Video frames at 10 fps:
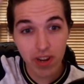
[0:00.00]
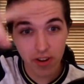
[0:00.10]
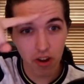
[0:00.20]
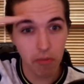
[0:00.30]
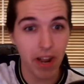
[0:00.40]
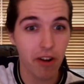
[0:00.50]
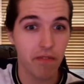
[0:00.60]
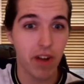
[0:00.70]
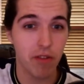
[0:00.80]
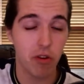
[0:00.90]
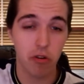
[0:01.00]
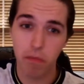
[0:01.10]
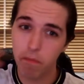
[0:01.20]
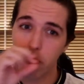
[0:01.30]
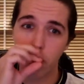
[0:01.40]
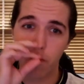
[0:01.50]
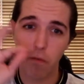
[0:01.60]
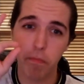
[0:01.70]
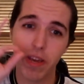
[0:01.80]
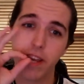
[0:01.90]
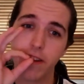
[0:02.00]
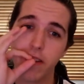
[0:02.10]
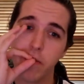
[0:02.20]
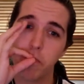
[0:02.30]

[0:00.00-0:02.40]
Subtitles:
Toby Alderweireld, beautiful pings,